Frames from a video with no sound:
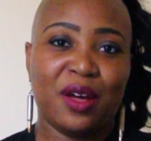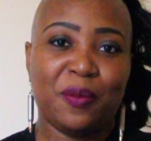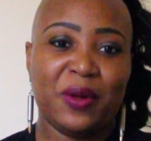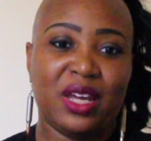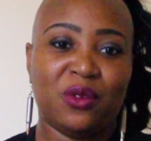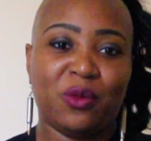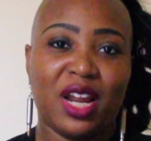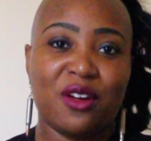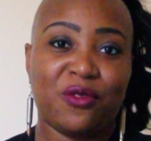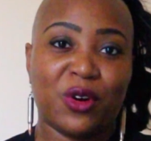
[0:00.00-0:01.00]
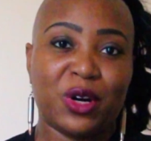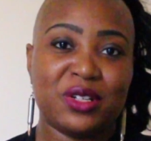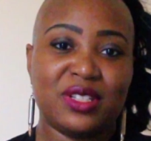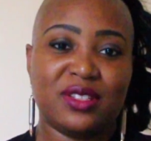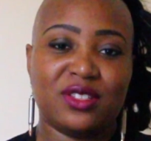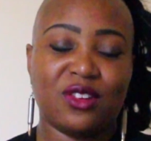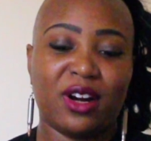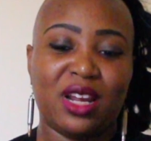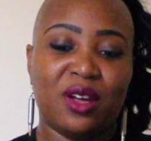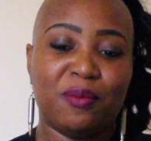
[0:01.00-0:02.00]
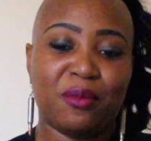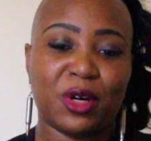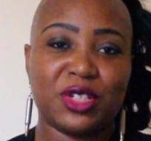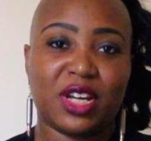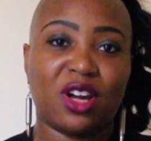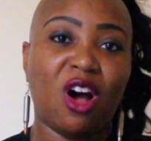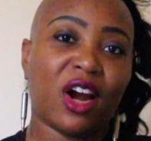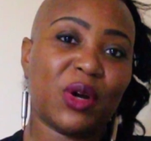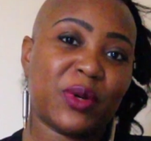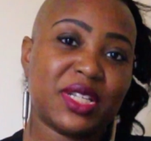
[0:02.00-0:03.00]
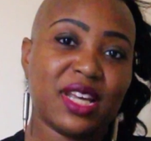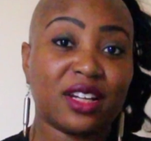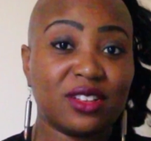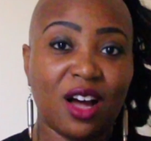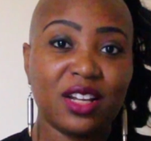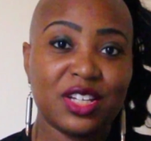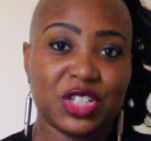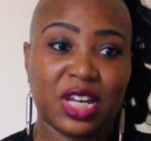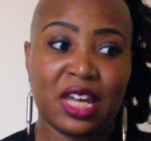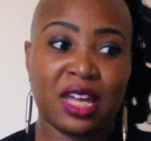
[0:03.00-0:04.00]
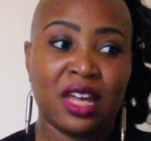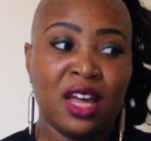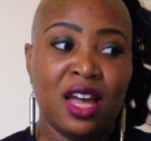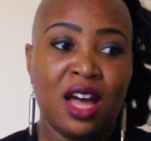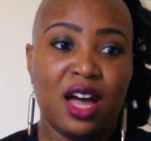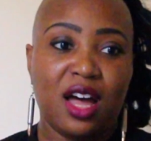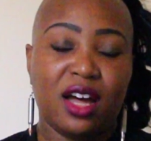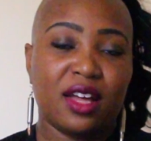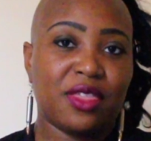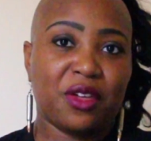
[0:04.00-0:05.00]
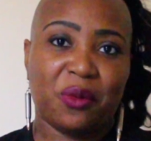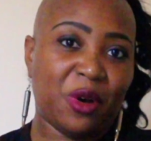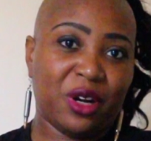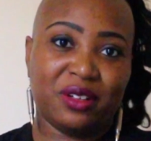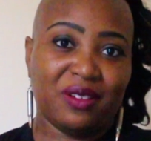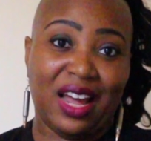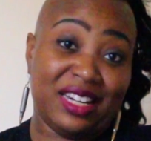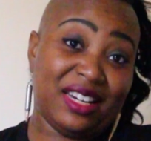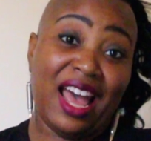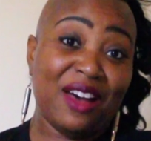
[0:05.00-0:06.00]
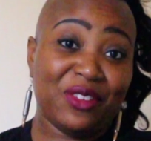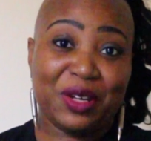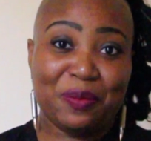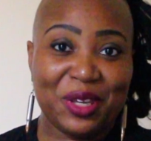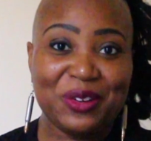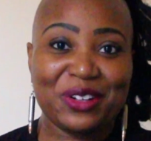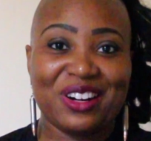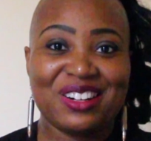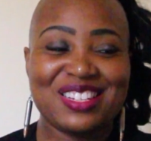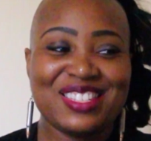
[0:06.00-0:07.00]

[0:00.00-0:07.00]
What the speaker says: up. And when I first started merging art with technology, I didn't have a computer,